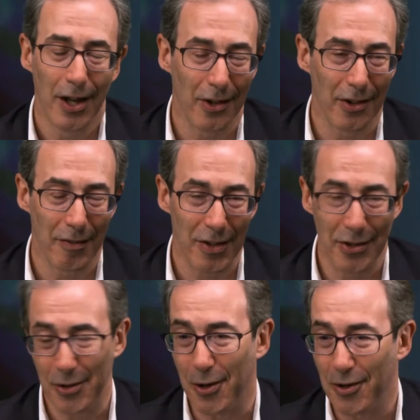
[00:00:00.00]
Because if it's
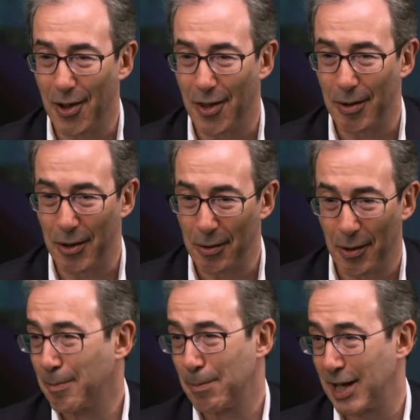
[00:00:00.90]
not, then you're
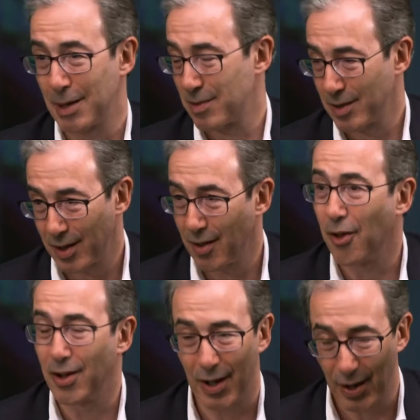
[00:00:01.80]
not picking up
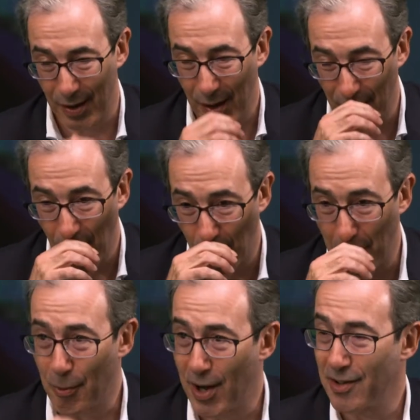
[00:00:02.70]
all
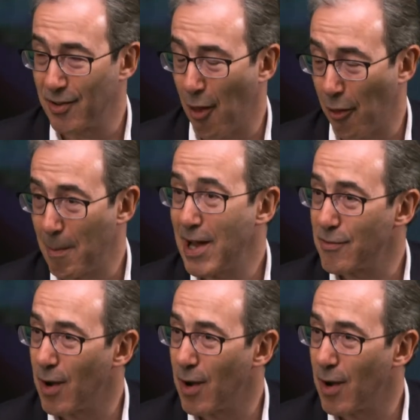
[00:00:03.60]
the price and the best,